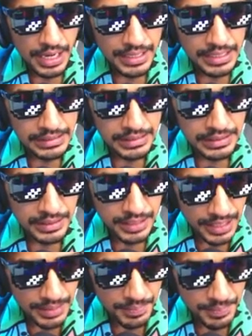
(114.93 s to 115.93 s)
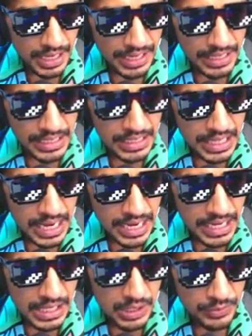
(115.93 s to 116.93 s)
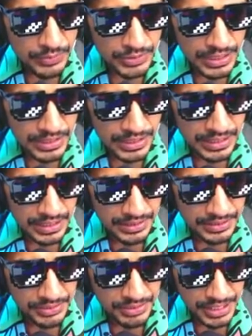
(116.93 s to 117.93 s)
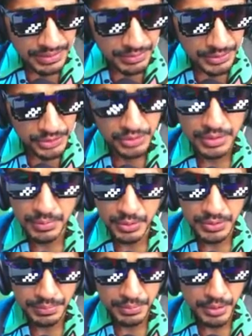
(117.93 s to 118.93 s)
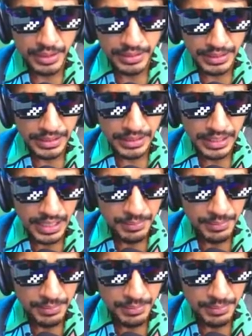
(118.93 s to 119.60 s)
I can see the name. I can kind of see the industry, which is the most important thing,